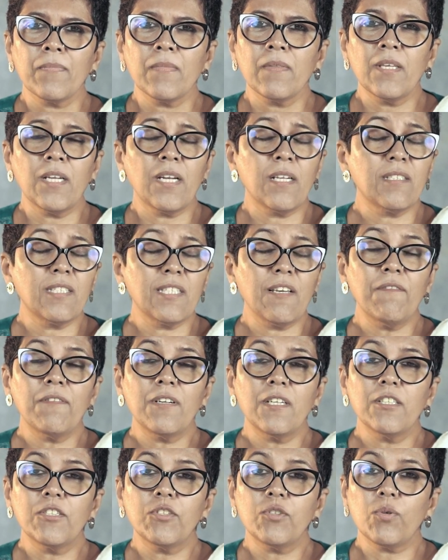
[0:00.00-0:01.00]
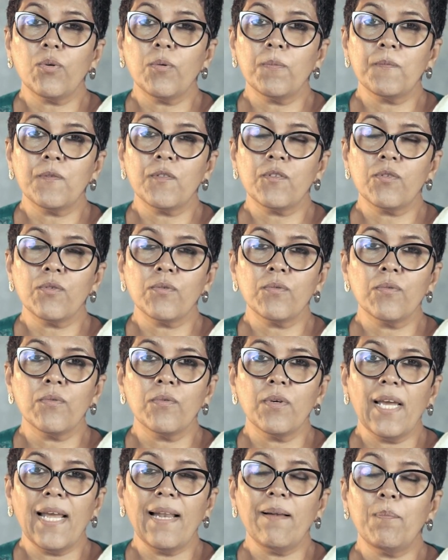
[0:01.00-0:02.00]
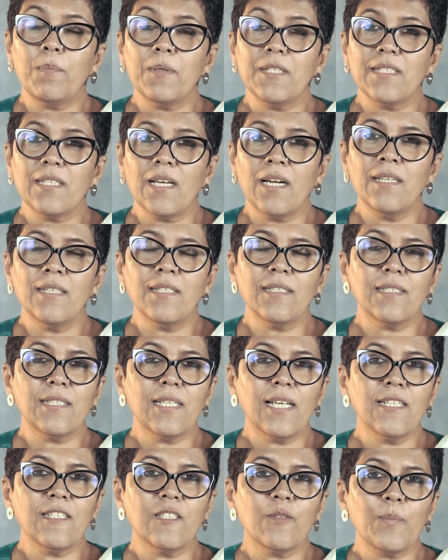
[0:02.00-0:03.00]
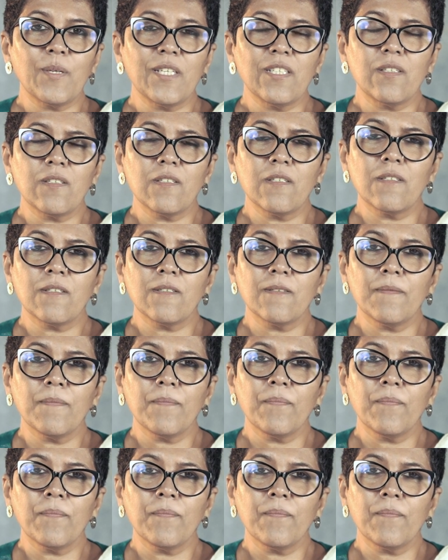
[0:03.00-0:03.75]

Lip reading: There are several tropes to help us understand spaces.